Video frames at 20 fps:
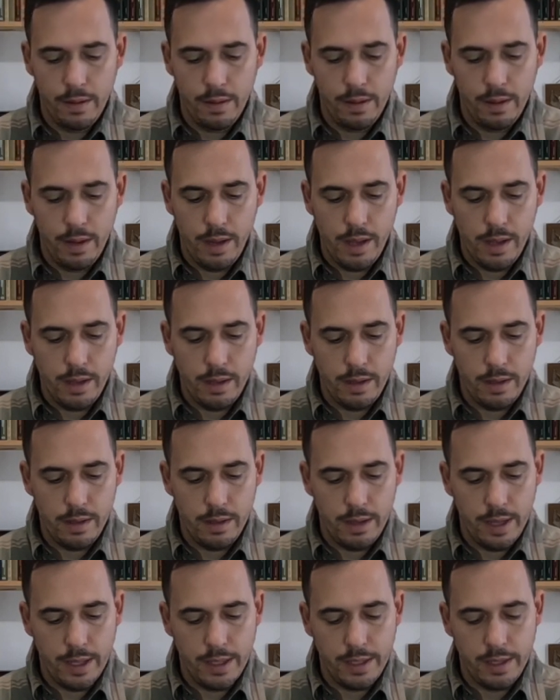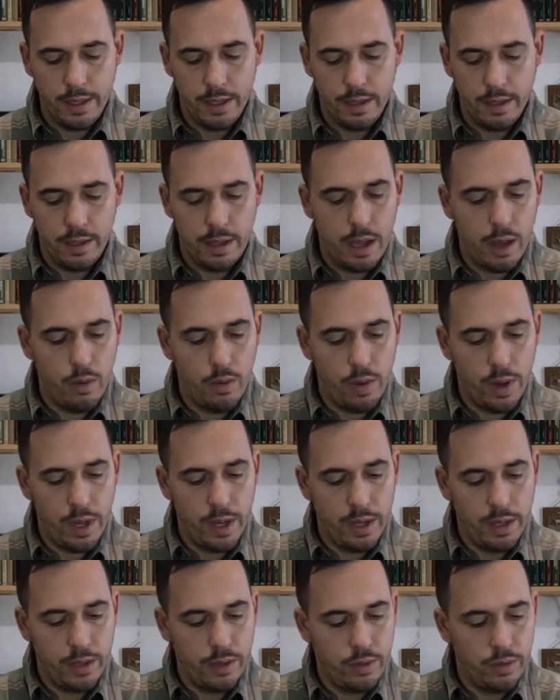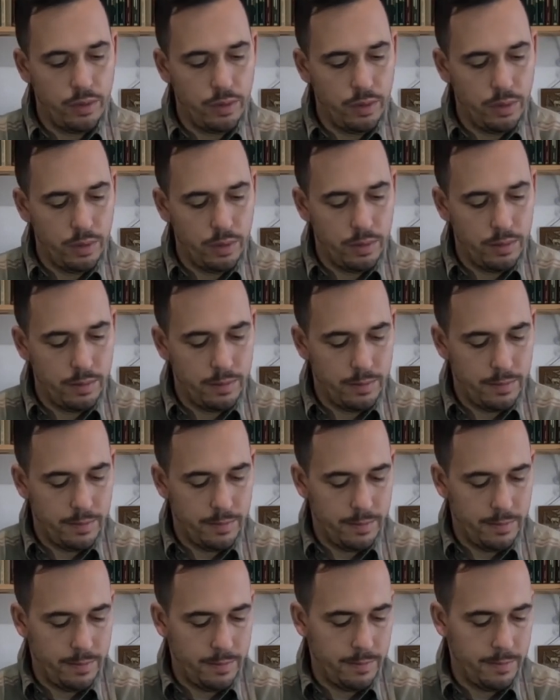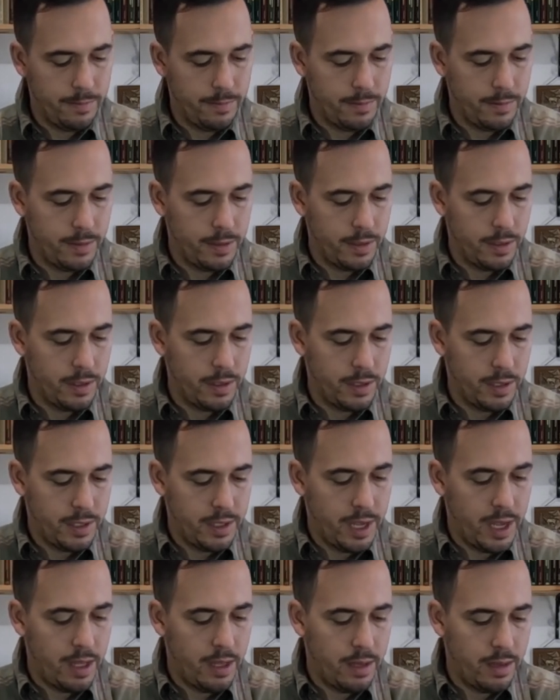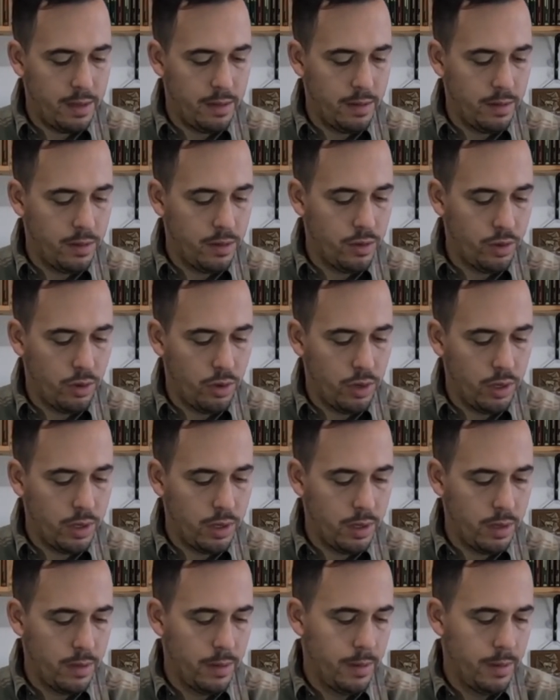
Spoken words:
and that's it. Now I need to set the torque